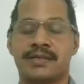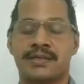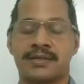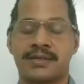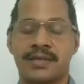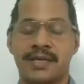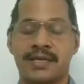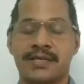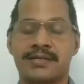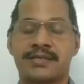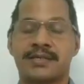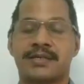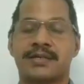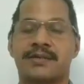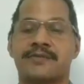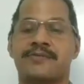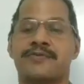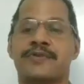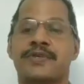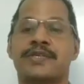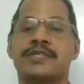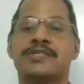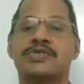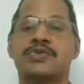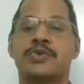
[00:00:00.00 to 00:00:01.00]
nature of
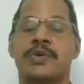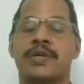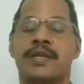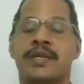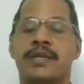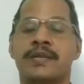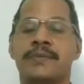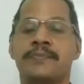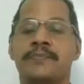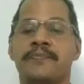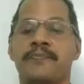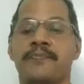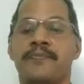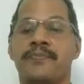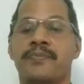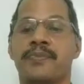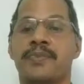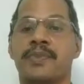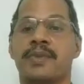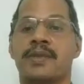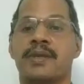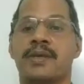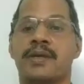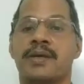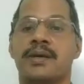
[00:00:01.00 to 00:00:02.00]
Iswaran,
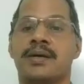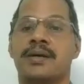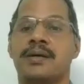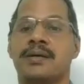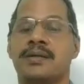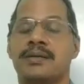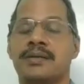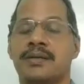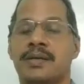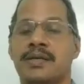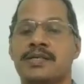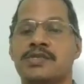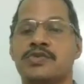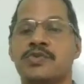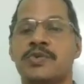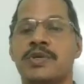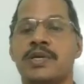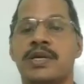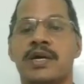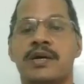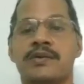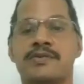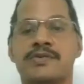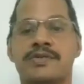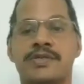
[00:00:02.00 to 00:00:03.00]
and as
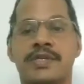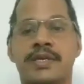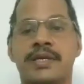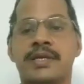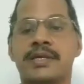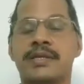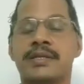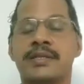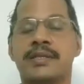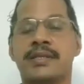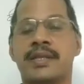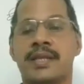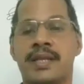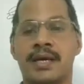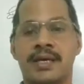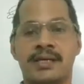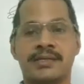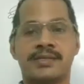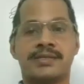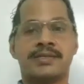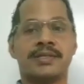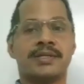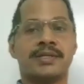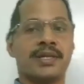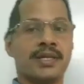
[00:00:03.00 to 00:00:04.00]
we have seen in the
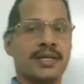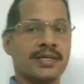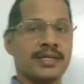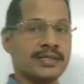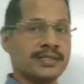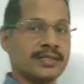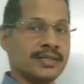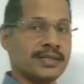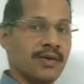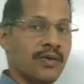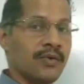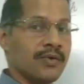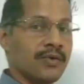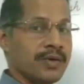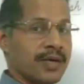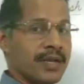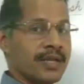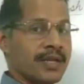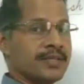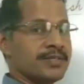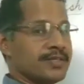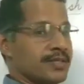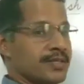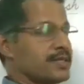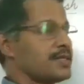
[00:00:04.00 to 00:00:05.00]
last class, in the
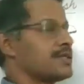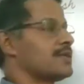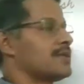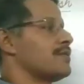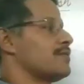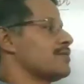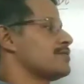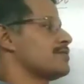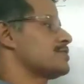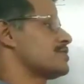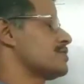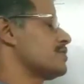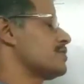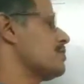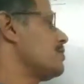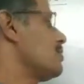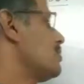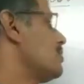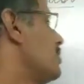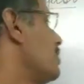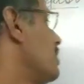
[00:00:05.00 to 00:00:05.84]
online session also,